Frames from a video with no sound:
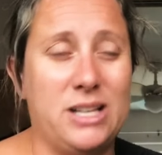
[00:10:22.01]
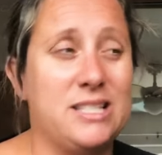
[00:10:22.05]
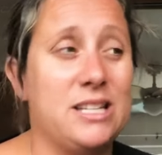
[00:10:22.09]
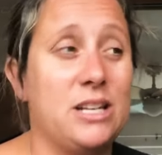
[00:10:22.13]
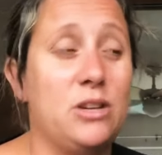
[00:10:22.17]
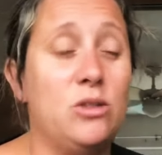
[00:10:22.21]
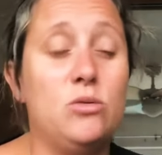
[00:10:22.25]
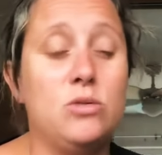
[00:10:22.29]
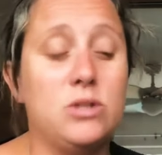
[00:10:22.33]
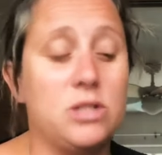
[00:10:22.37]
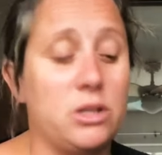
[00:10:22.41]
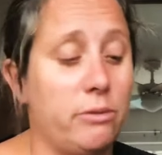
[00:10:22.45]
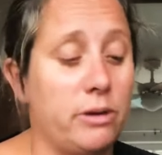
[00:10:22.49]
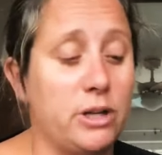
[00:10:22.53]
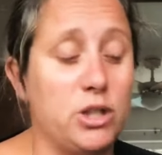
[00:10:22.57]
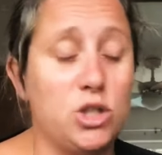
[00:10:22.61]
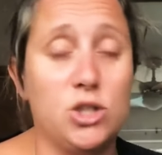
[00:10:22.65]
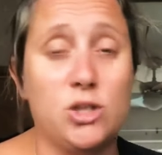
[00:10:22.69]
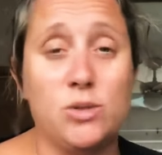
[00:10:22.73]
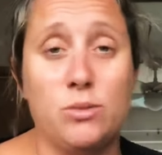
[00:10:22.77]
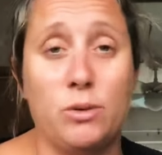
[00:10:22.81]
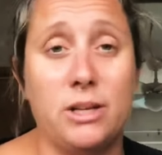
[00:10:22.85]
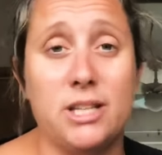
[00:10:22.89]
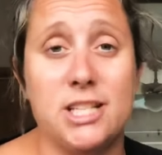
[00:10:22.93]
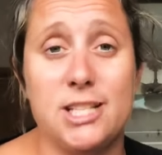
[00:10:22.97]
And also I just
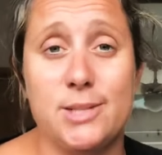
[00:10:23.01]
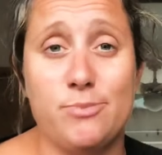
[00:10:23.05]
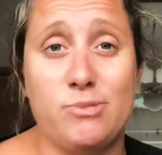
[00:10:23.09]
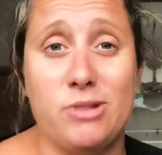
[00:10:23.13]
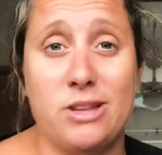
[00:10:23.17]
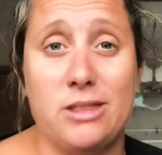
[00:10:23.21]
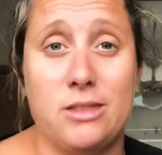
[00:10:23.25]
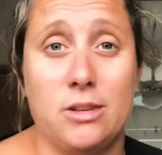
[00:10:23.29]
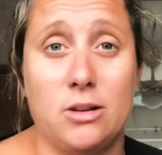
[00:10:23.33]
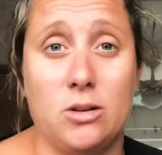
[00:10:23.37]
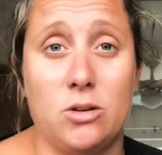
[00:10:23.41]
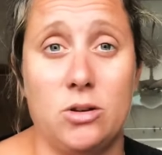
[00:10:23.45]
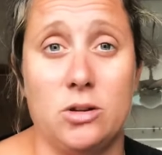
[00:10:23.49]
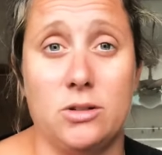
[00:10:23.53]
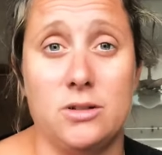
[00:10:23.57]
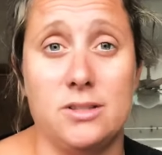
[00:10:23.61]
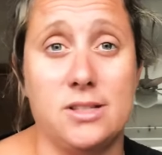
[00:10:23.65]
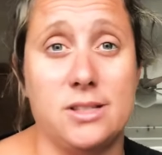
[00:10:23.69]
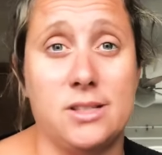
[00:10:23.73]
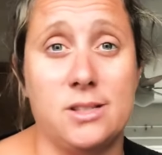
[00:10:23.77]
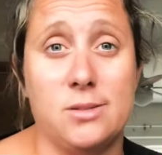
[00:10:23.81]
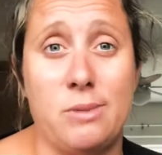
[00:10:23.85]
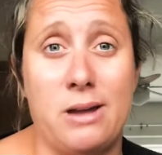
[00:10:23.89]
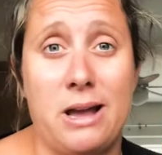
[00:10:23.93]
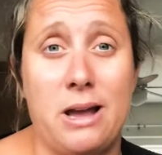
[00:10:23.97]
want to spread the cost
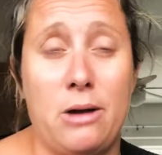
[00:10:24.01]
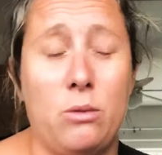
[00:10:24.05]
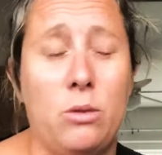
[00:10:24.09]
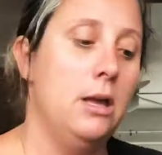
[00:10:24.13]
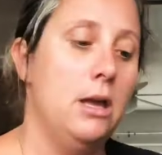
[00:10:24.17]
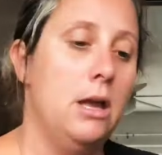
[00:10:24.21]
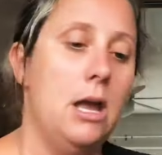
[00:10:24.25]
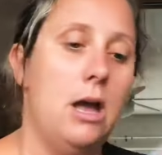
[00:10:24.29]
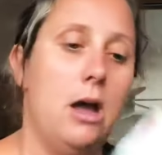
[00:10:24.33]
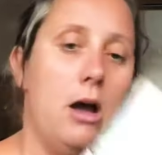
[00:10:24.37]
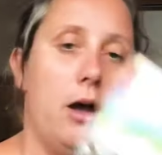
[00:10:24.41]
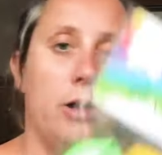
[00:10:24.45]
as well. I